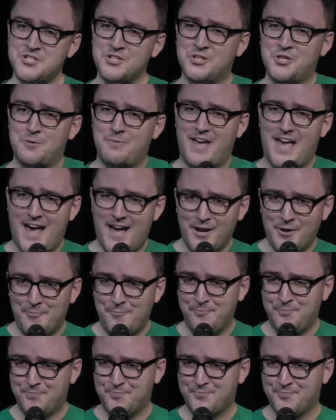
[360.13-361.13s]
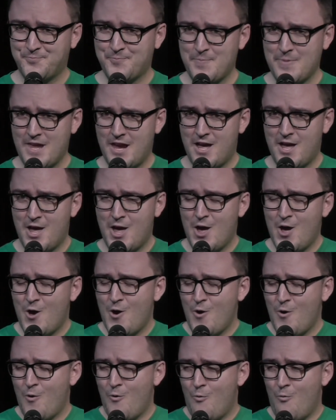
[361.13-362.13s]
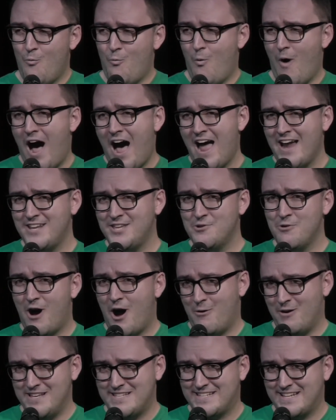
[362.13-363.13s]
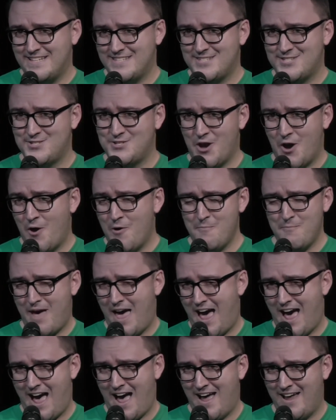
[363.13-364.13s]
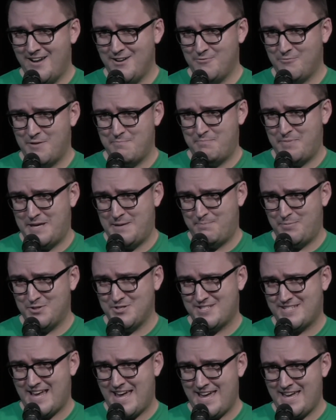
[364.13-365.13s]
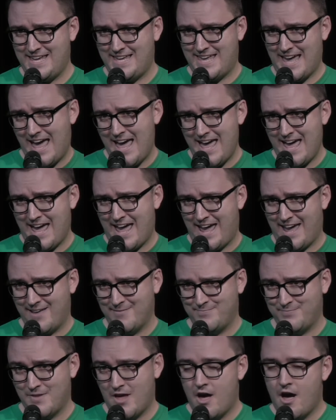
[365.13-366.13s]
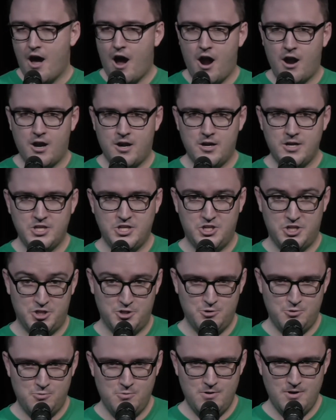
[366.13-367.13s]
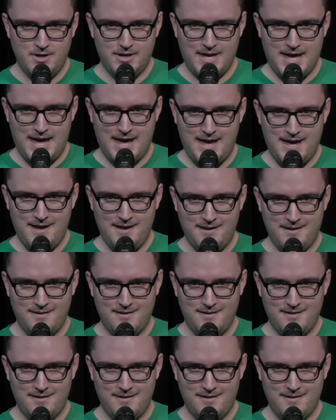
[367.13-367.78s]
Kubiak, why do you always get so mad when people say gay? Are you gay?"